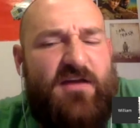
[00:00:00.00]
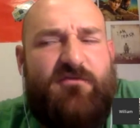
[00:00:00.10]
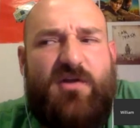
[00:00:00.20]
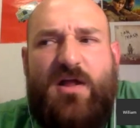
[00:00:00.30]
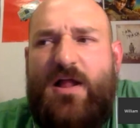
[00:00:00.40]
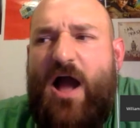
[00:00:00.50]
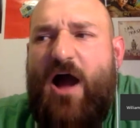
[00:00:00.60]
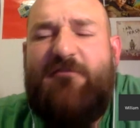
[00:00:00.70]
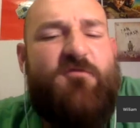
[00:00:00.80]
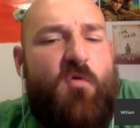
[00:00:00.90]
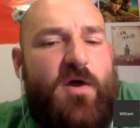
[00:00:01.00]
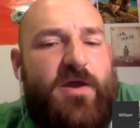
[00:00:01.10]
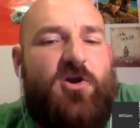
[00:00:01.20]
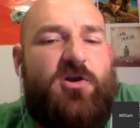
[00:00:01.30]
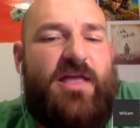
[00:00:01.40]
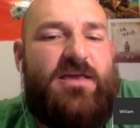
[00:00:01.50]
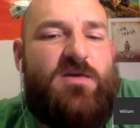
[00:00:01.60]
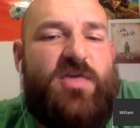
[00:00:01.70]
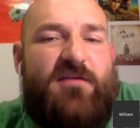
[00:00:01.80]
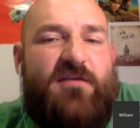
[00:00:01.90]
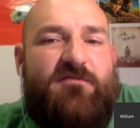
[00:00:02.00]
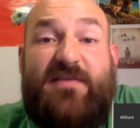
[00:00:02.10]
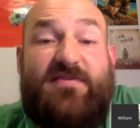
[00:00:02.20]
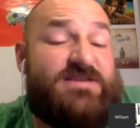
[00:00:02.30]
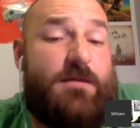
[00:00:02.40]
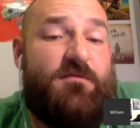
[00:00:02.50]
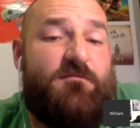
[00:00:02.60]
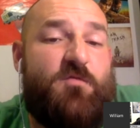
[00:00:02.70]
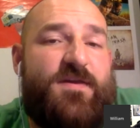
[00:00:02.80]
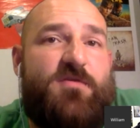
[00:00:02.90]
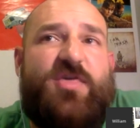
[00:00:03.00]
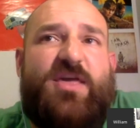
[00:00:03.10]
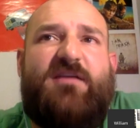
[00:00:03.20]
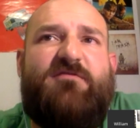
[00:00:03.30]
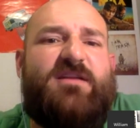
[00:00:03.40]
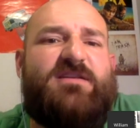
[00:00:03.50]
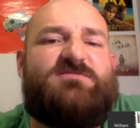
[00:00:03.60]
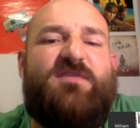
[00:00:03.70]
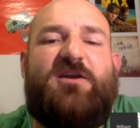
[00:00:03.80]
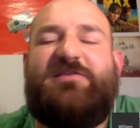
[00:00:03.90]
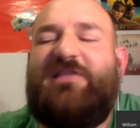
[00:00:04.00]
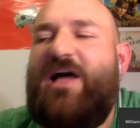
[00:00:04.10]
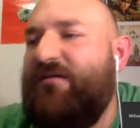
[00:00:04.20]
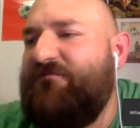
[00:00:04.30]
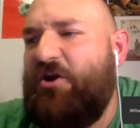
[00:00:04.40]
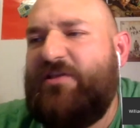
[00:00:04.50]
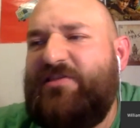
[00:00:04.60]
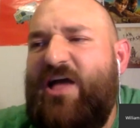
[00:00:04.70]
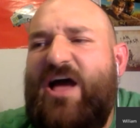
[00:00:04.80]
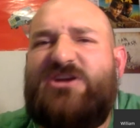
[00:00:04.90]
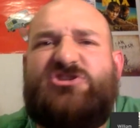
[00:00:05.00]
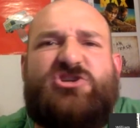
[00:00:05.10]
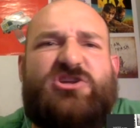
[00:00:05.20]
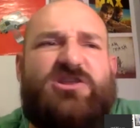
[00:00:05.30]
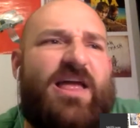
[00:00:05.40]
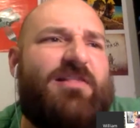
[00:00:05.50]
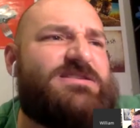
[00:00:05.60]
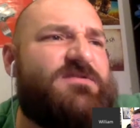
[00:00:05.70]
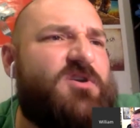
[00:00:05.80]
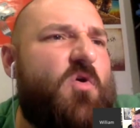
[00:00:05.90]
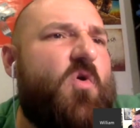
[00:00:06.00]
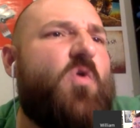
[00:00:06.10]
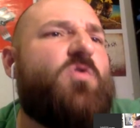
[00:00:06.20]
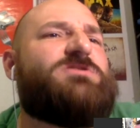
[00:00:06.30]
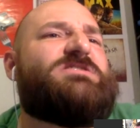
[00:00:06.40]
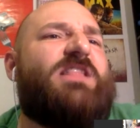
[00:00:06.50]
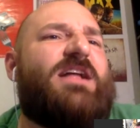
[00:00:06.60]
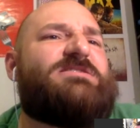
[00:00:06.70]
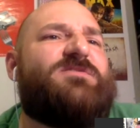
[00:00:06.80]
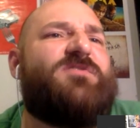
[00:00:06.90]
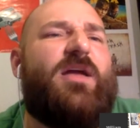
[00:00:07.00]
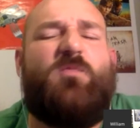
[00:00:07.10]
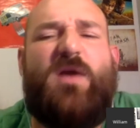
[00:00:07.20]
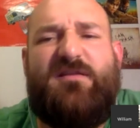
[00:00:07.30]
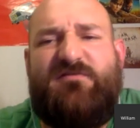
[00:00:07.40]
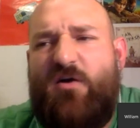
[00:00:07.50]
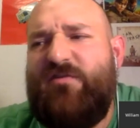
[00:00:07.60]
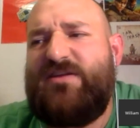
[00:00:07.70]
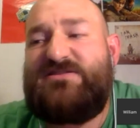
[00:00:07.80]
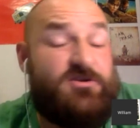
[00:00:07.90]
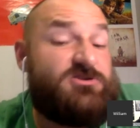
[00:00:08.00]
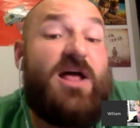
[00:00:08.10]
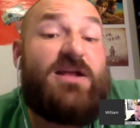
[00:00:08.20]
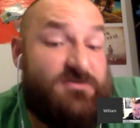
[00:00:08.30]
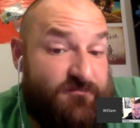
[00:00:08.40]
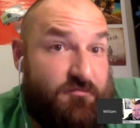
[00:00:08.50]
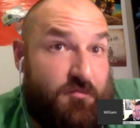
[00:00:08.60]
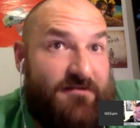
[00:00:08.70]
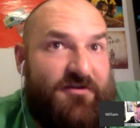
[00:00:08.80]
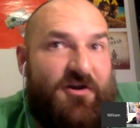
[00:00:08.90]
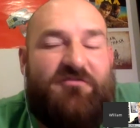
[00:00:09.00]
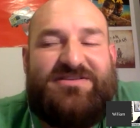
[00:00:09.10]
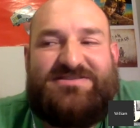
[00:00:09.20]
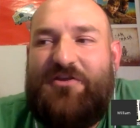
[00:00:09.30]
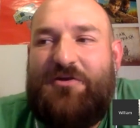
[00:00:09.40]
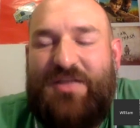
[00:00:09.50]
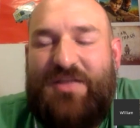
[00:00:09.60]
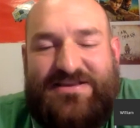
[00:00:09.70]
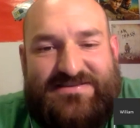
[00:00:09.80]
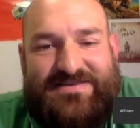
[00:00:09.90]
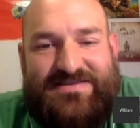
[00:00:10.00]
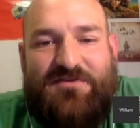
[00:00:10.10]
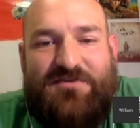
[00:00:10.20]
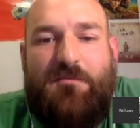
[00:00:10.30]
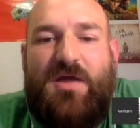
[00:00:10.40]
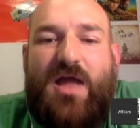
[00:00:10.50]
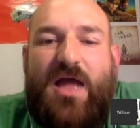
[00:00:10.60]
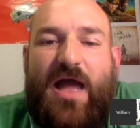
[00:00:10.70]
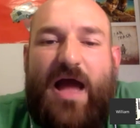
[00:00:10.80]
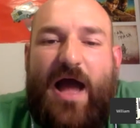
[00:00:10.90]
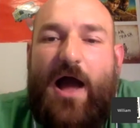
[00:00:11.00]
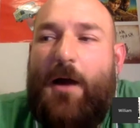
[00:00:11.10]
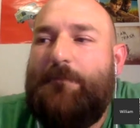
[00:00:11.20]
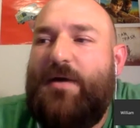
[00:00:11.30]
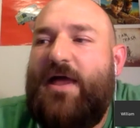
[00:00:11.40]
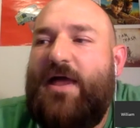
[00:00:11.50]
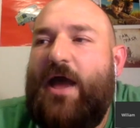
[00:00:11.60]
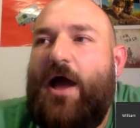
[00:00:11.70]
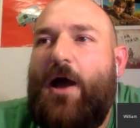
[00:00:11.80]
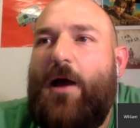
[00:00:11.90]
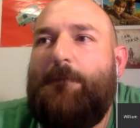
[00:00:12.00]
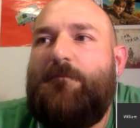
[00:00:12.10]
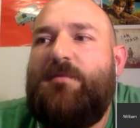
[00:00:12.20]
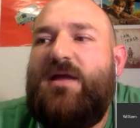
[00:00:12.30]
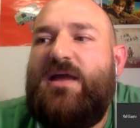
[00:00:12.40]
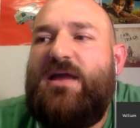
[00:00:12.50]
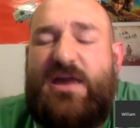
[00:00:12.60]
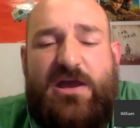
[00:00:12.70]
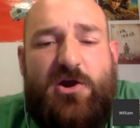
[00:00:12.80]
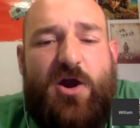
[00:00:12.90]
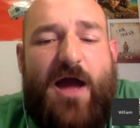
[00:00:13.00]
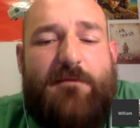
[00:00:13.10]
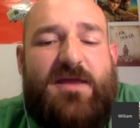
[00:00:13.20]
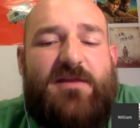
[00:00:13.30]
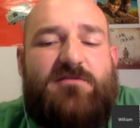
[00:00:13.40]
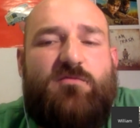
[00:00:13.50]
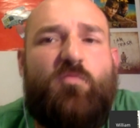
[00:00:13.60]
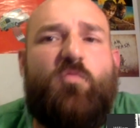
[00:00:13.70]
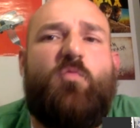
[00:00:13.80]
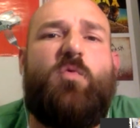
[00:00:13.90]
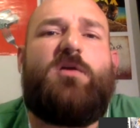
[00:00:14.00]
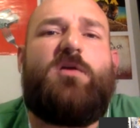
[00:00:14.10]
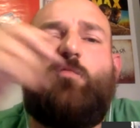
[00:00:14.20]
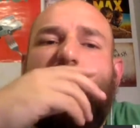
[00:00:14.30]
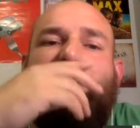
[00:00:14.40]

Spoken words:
of a foyer, like you think of it in this type of movie, you think of it as very lush and like lots of golds and lots of like red velvets, and there's lots of red velvets in other places in this film. But here, I mean, we're